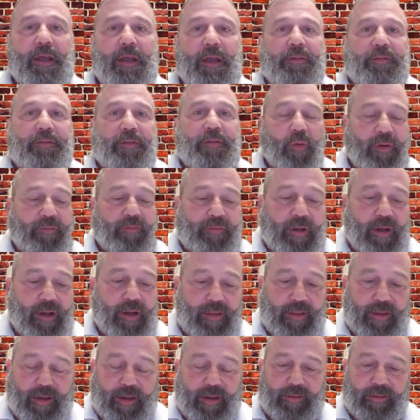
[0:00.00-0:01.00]
So, we've
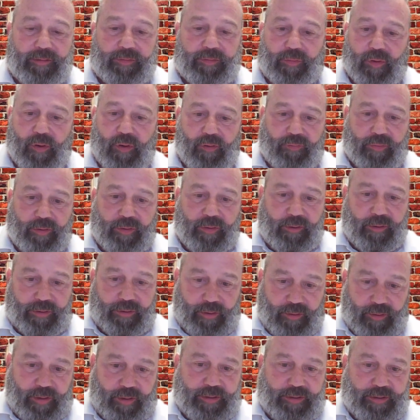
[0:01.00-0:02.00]
done these for over
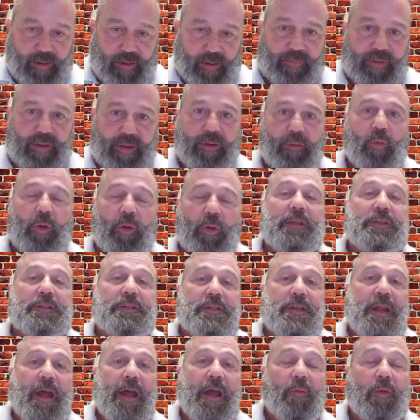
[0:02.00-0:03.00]
30 something weeks
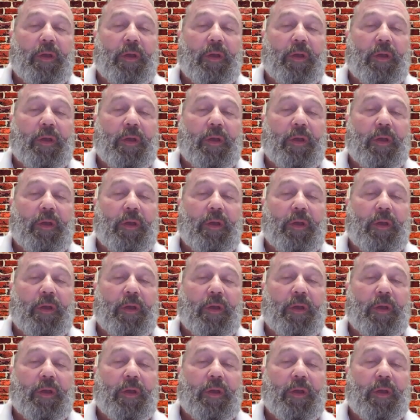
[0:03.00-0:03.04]
now.